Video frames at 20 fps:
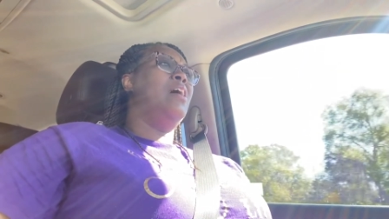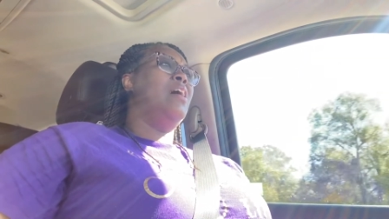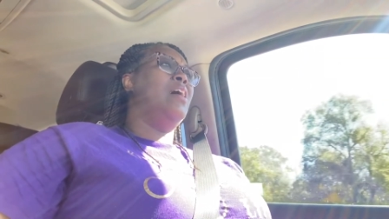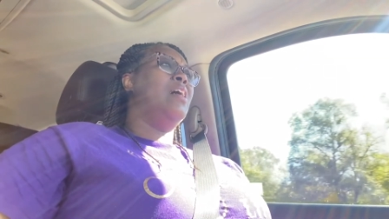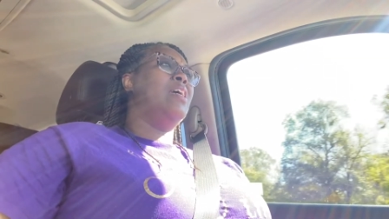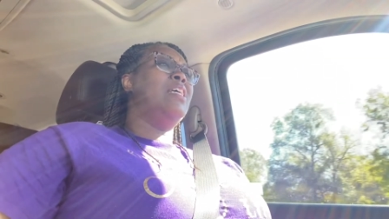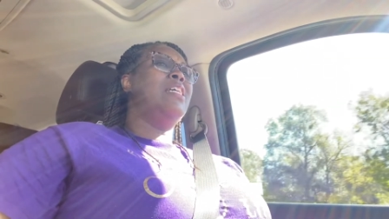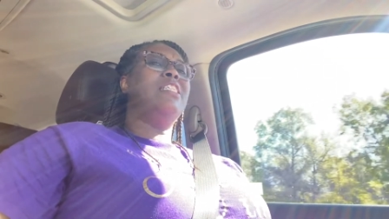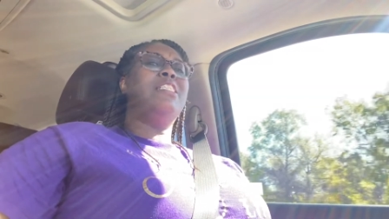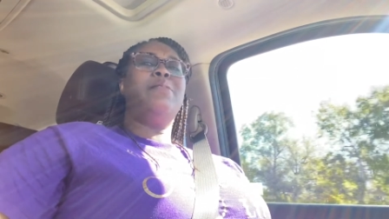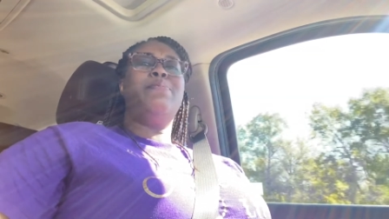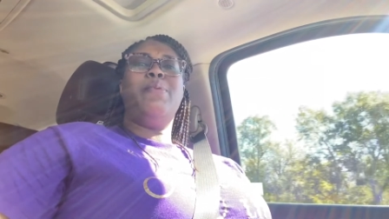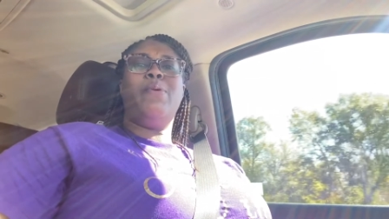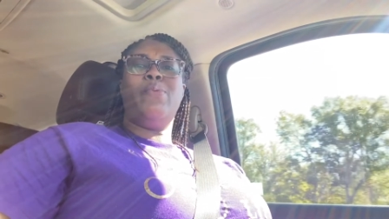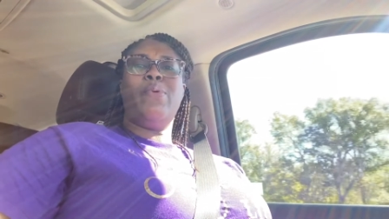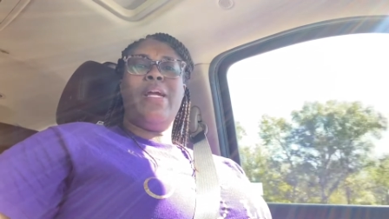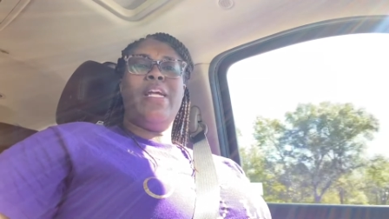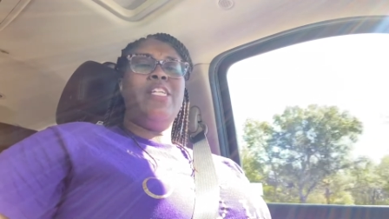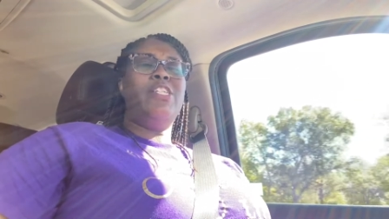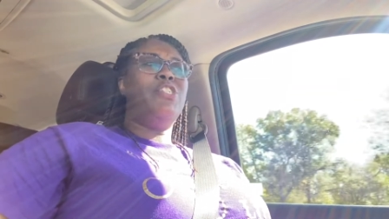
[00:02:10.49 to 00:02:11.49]
an
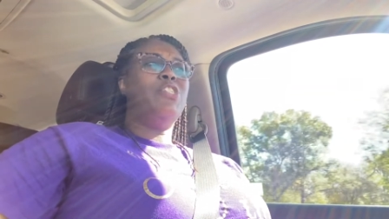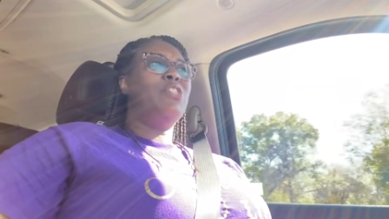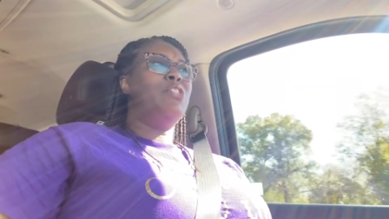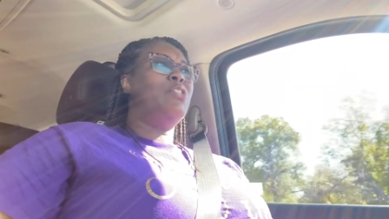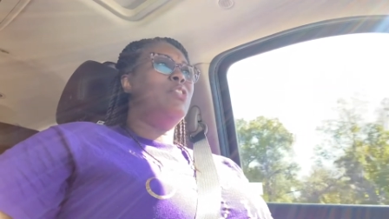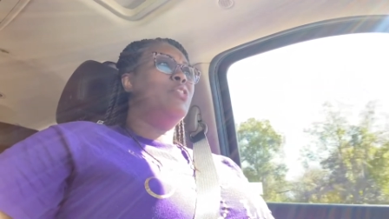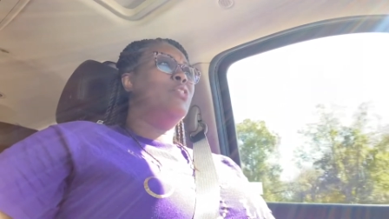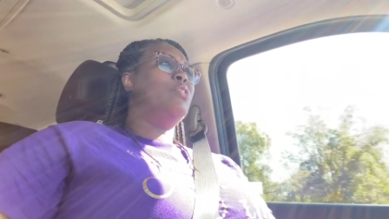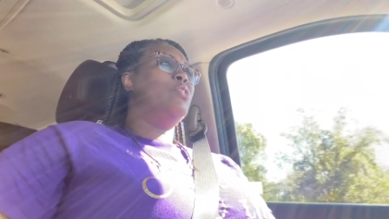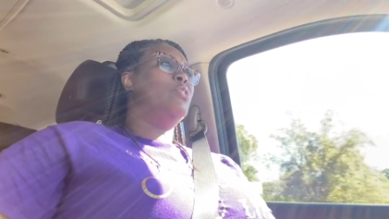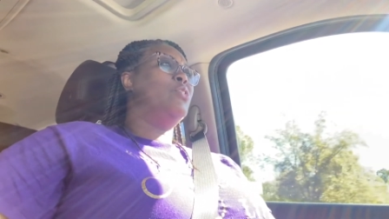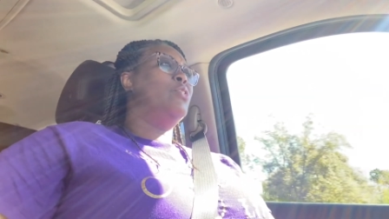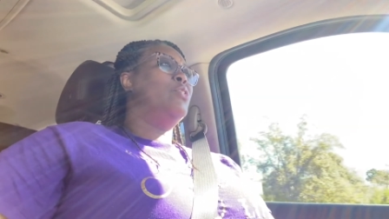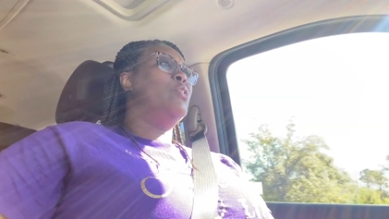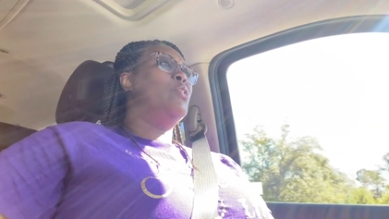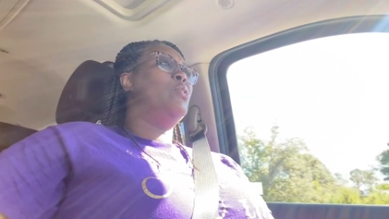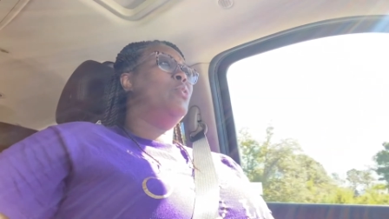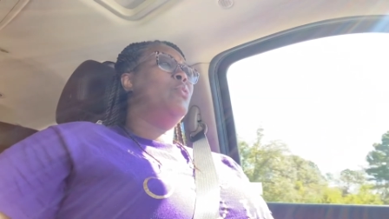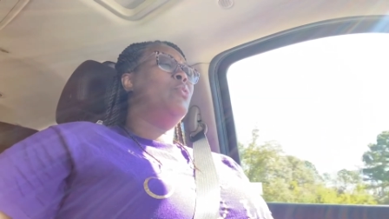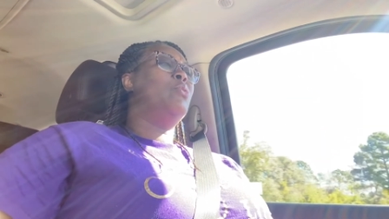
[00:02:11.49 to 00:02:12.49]

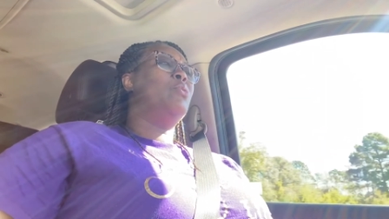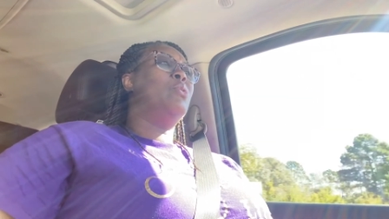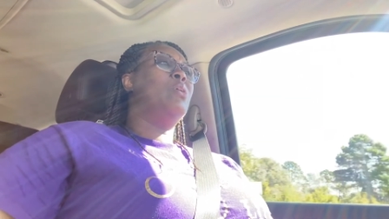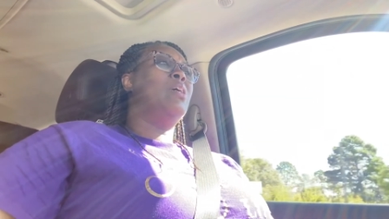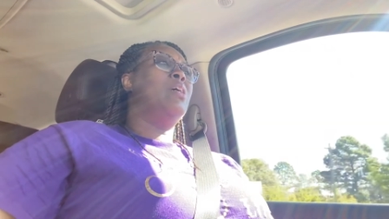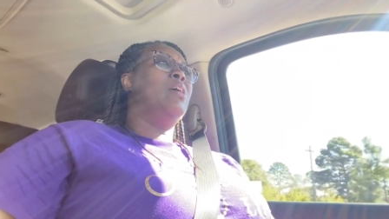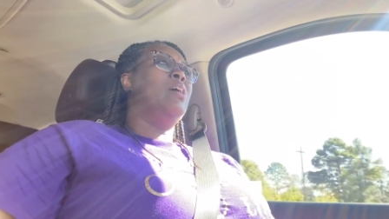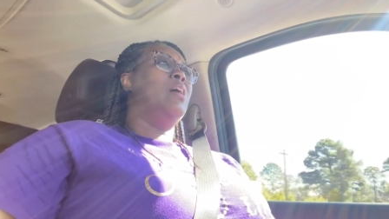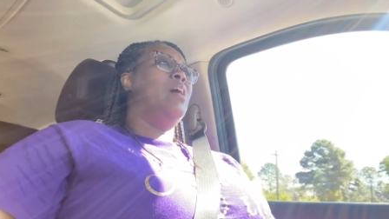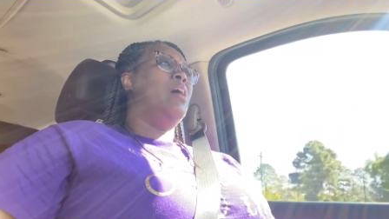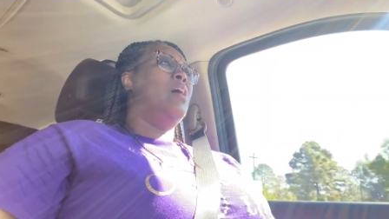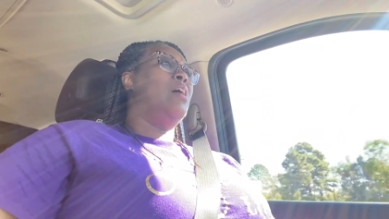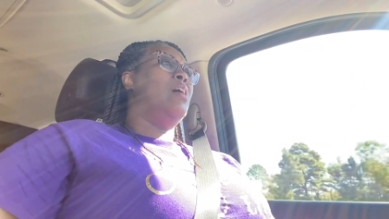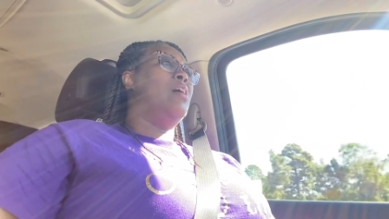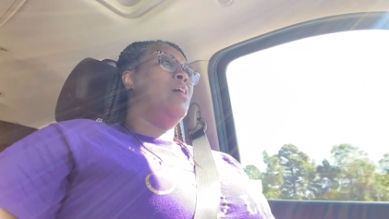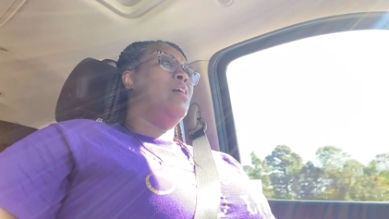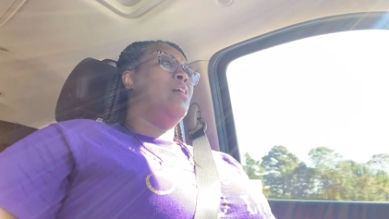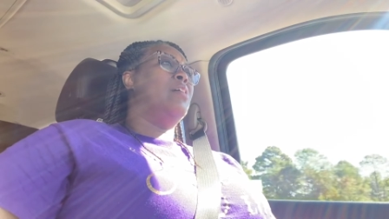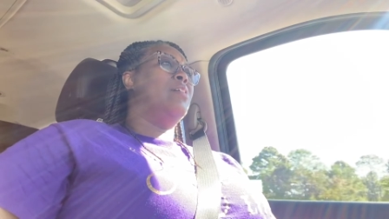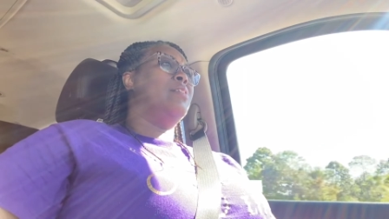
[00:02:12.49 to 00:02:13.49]
inspirational
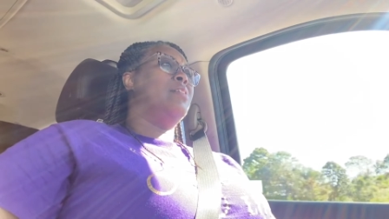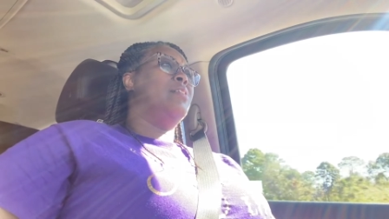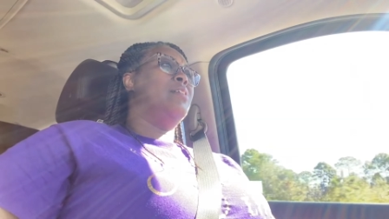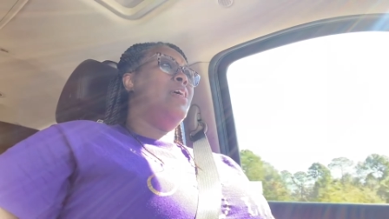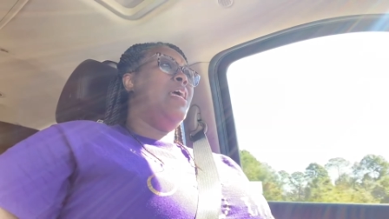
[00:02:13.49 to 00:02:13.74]
uh,